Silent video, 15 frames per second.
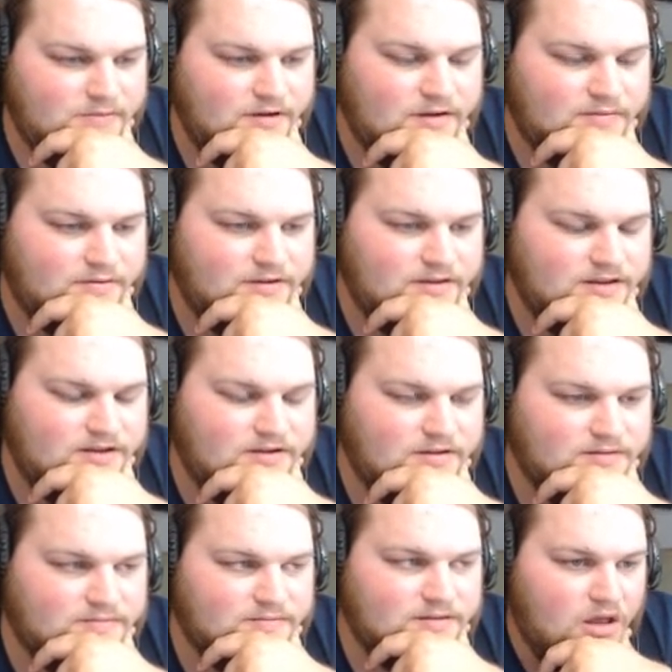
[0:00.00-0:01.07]
what do they call
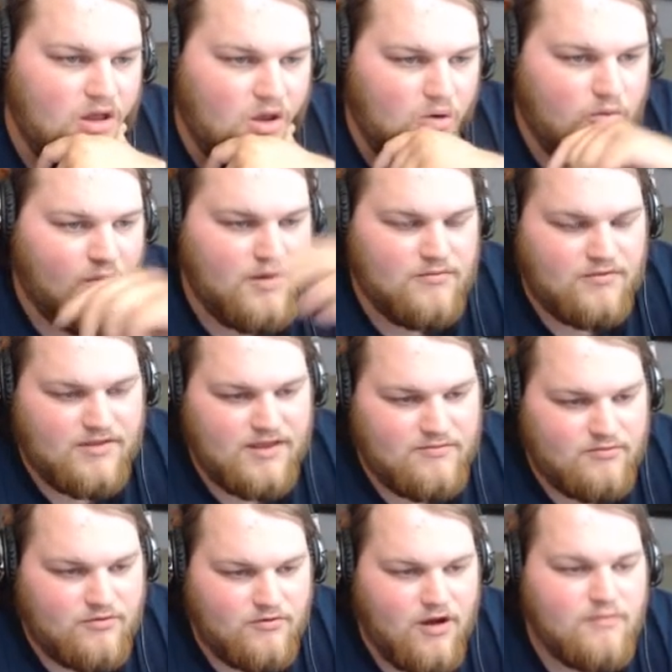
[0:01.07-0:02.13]
them? When they
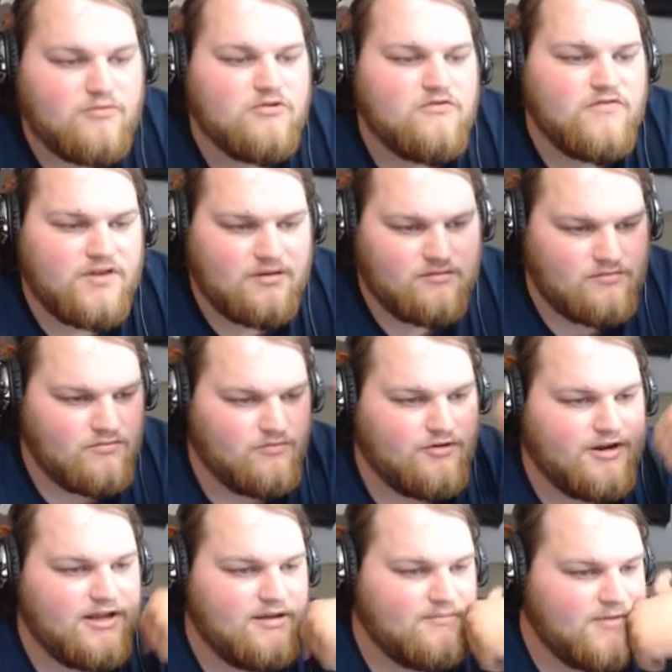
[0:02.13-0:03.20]
a proven
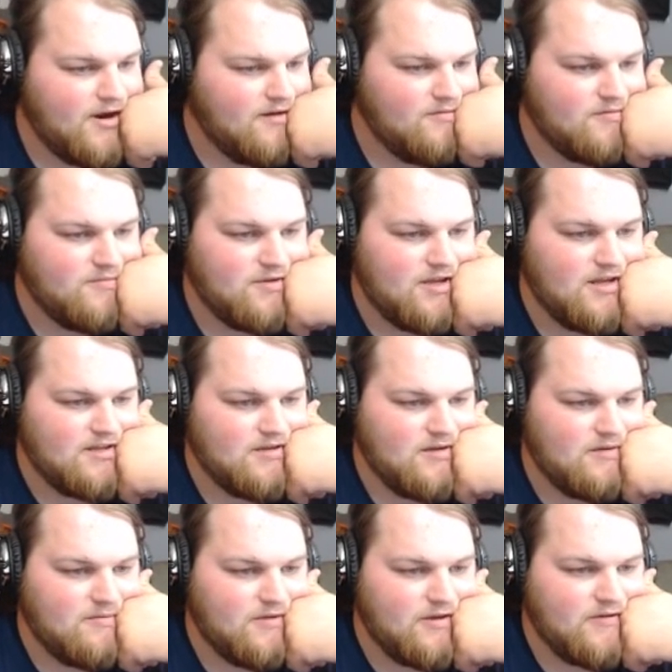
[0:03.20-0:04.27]
breeding pair would be nice.
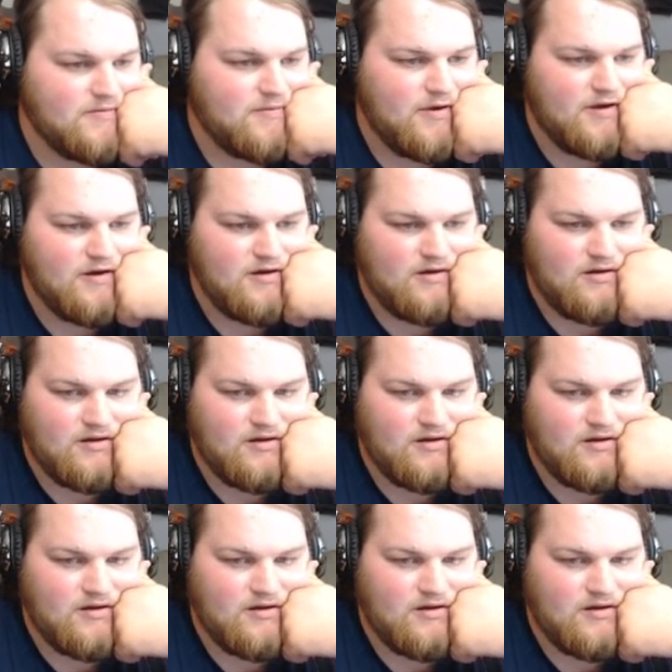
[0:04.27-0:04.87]
A nice pair.